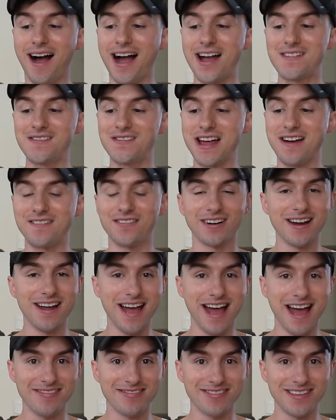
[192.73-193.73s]
I've never
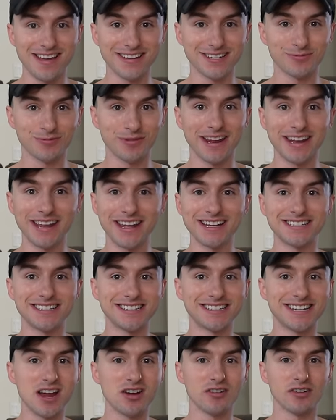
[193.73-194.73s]
had this. We're getting
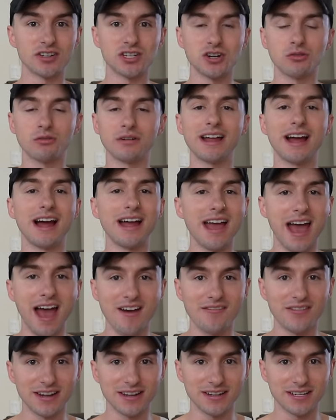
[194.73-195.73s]
into territory I
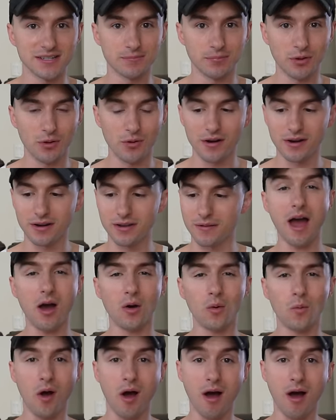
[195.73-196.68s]
haven't explored. How